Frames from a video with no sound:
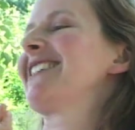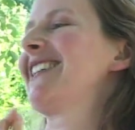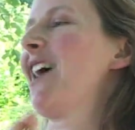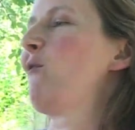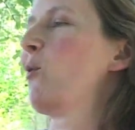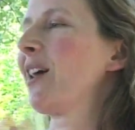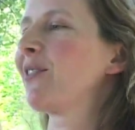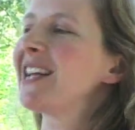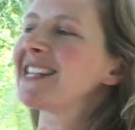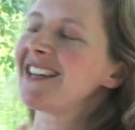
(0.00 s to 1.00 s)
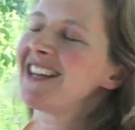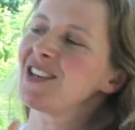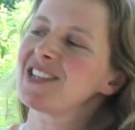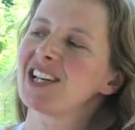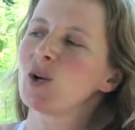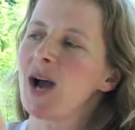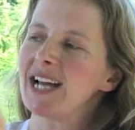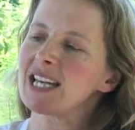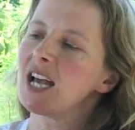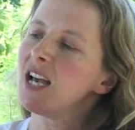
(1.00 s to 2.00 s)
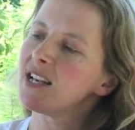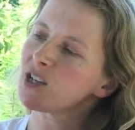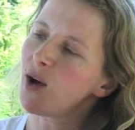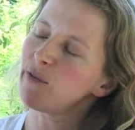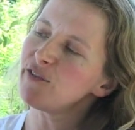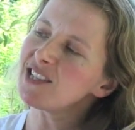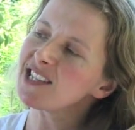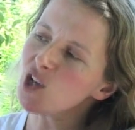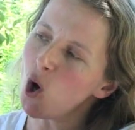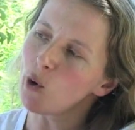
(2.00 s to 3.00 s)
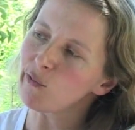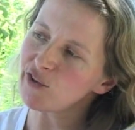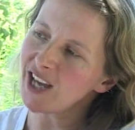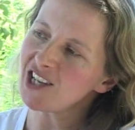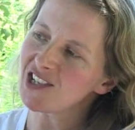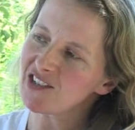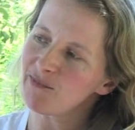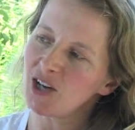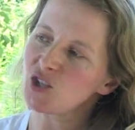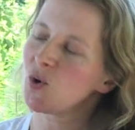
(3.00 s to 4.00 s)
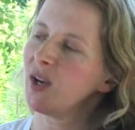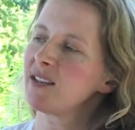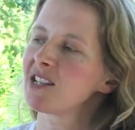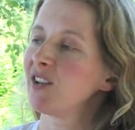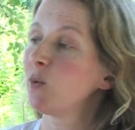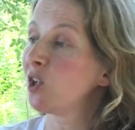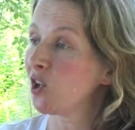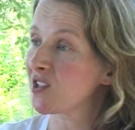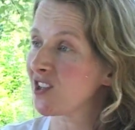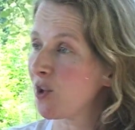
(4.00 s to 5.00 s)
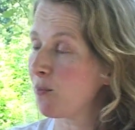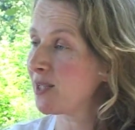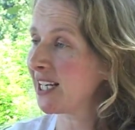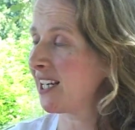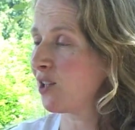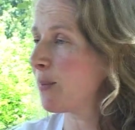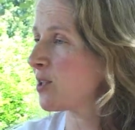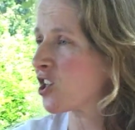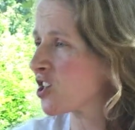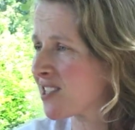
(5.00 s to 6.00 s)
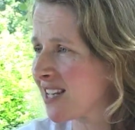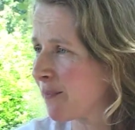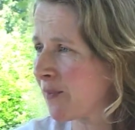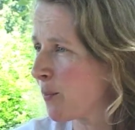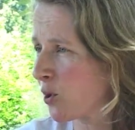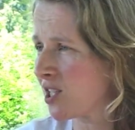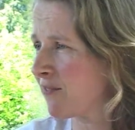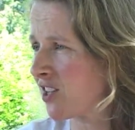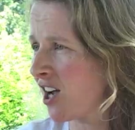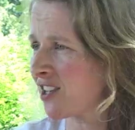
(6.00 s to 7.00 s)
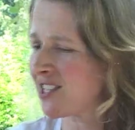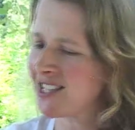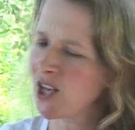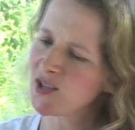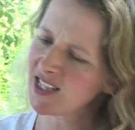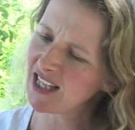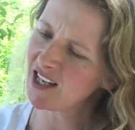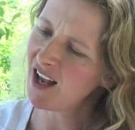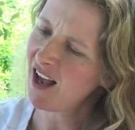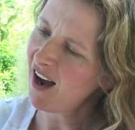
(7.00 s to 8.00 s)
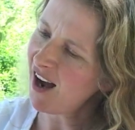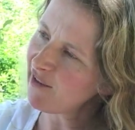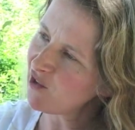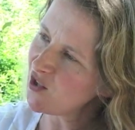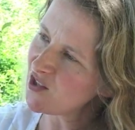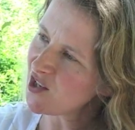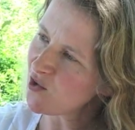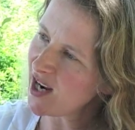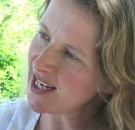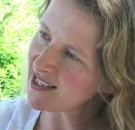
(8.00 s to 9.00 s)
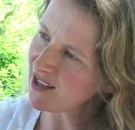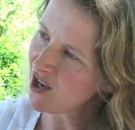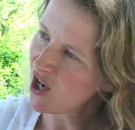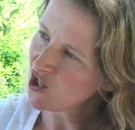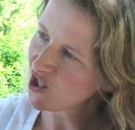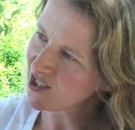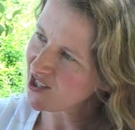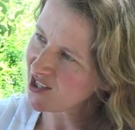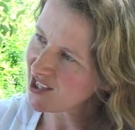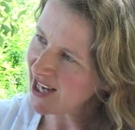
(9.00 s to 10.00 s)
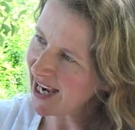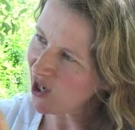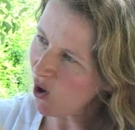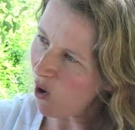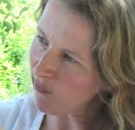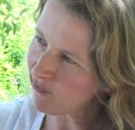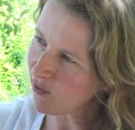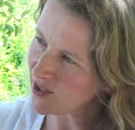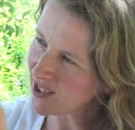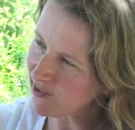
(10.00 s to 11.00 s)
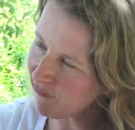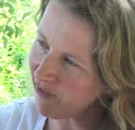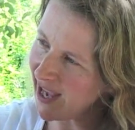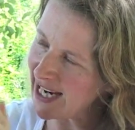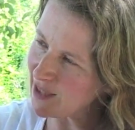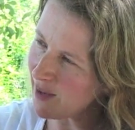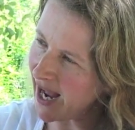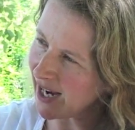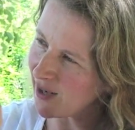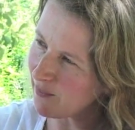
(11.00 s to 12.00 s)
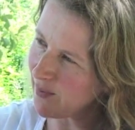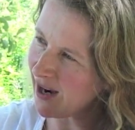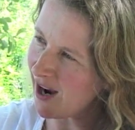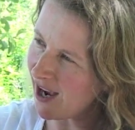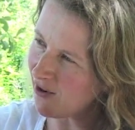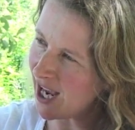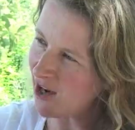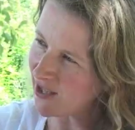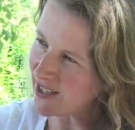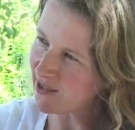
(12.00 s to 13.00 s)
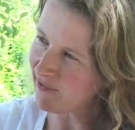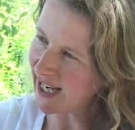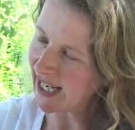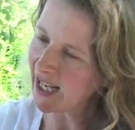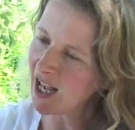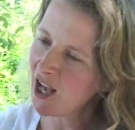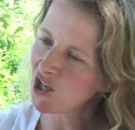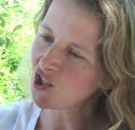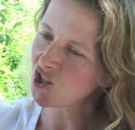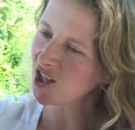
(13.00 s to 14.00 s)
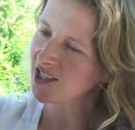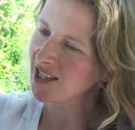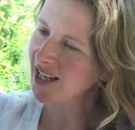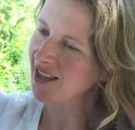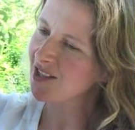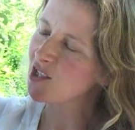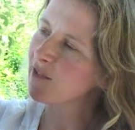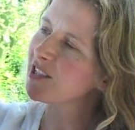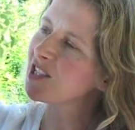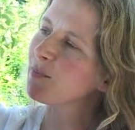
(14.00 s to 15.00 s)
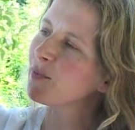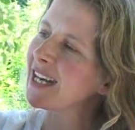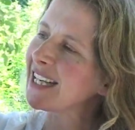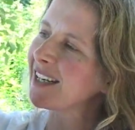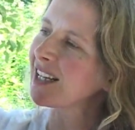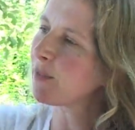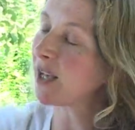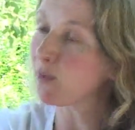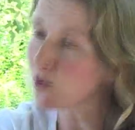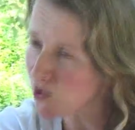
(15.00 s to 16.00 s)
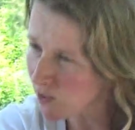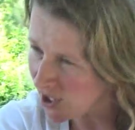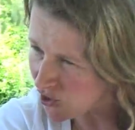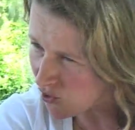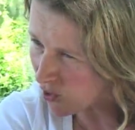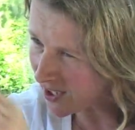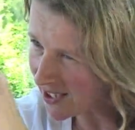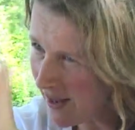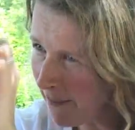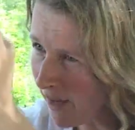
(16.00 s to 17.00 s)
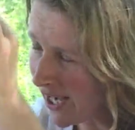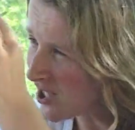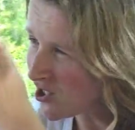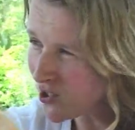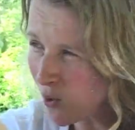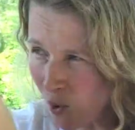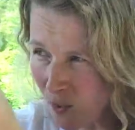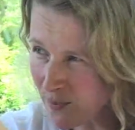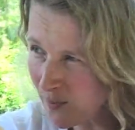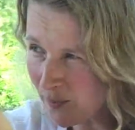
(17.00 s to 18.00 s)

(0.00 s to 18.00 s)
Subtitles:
it, and therefore creates anything a silhouette. So I often dissolve the edges of my drawings. And if anyone looks at them, particularly in reproductions in Botany for the Artist, they'll see that I've used an eraser just to take off, to fade back areas of ink, to just get the surface to break a little bit. And also when I draw it, my edges are always